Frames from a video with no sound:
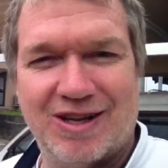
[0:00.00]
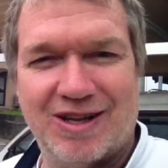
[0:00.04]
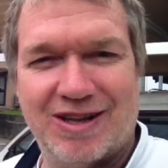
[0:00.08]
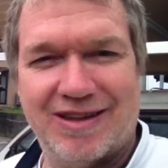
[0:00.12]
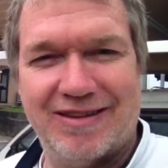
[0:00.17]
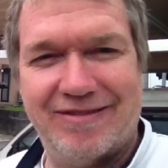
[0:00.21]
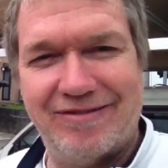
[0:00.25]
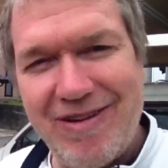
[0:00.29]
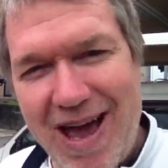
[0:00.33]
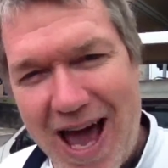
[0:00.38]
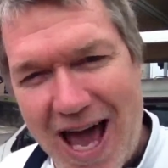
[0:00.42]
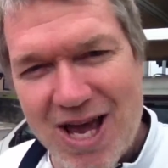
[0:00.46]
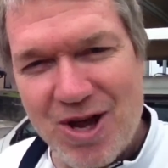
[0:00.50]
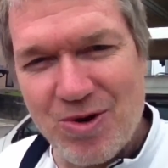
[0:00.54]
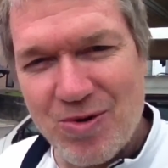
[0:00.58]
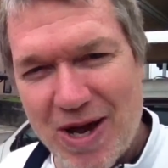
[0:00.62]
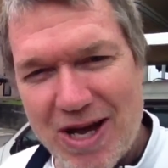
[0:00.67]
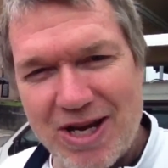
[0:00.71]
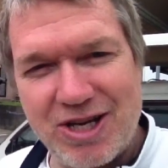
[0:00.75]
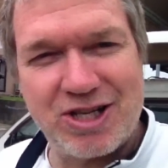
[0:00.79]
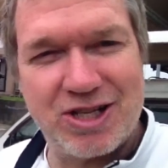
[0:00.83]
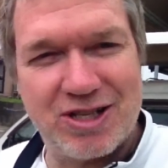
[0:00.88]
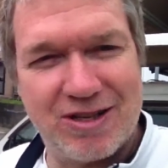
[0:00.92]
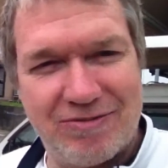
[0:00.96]
the
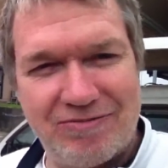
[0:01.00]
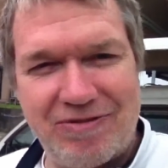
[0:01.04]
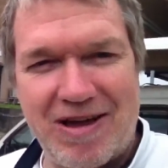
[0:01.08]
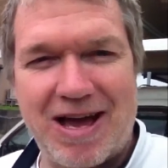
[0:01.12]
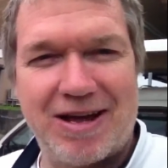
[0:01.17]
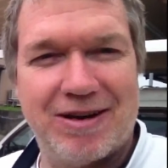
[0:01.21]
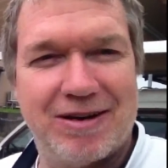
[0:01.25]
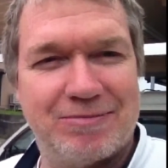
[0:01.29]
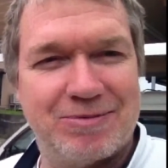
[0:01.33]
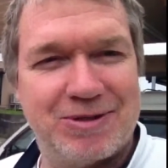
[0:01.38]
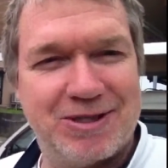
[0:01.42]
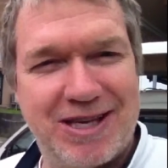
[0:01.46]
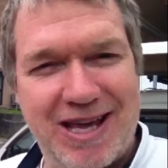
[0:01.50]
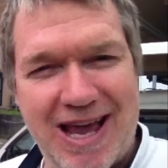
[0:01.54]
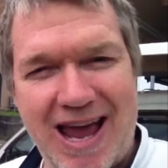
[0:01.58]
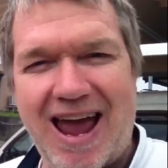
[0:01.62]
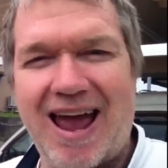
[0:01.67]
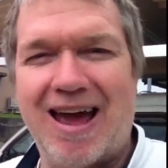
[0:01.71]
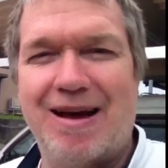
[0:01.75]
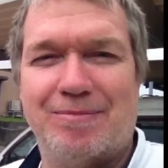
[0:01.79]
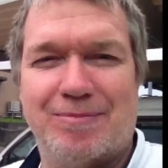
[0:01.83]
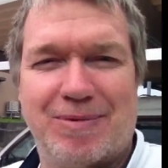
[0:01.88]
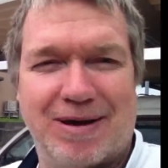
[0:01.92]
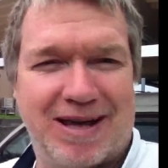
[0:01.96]
valuation of Foundups
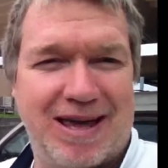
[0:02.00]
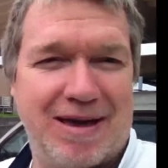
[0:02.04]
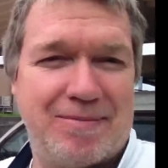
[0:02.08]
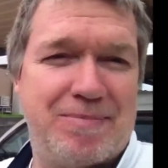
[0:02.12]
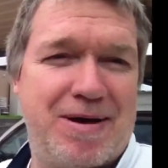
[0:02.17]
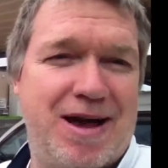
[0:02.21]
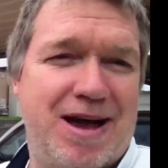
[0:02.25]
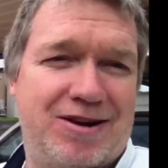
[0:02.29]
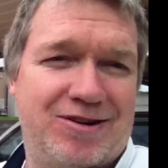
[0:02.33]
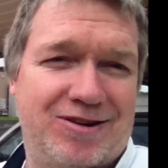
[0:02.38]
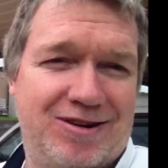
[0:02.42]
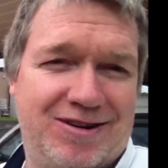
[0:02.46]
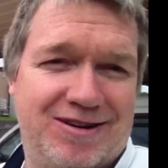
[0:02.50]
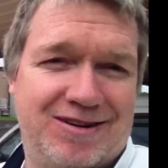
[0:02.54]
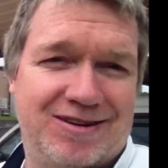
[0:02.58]
can't but get better.